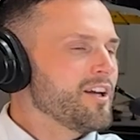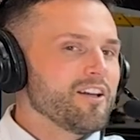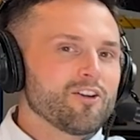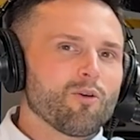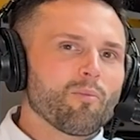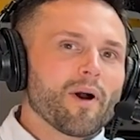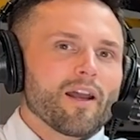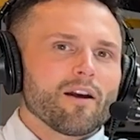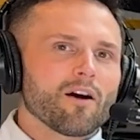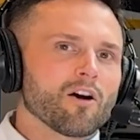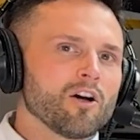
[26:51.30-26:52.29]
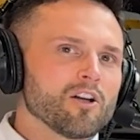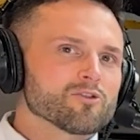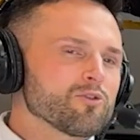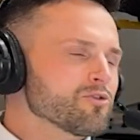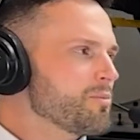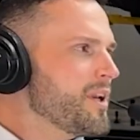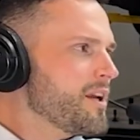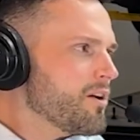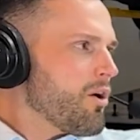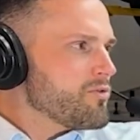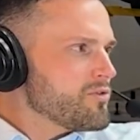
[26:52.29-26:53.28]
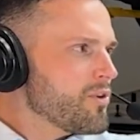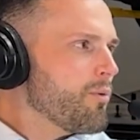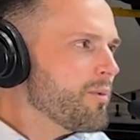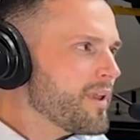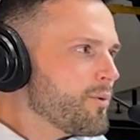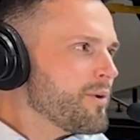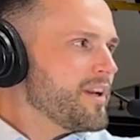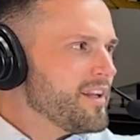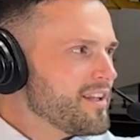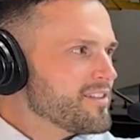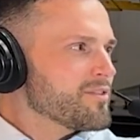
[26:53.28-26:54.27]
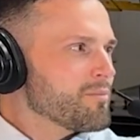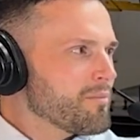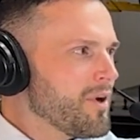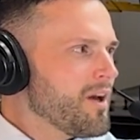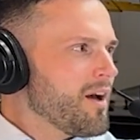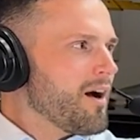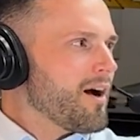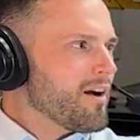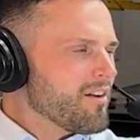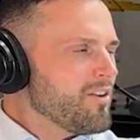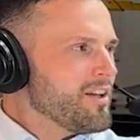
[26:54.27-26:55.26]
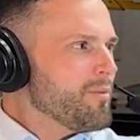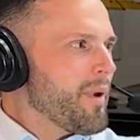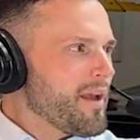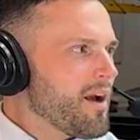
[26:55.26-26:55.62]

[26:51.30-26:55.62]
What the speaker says: You know, my social media coach told me that we need to get some clickbait